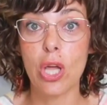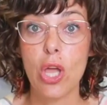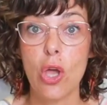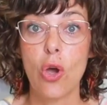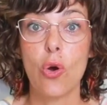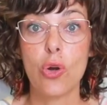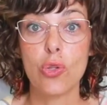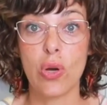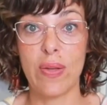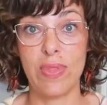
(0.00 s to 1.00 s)
or
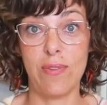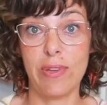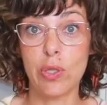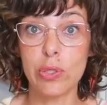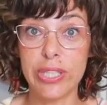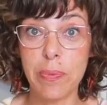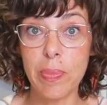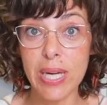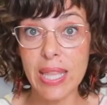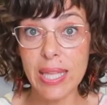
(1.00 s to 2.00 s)
you have difficulty
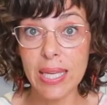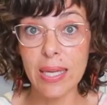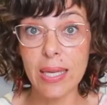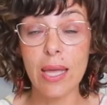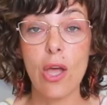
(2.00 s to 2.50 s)
breathing,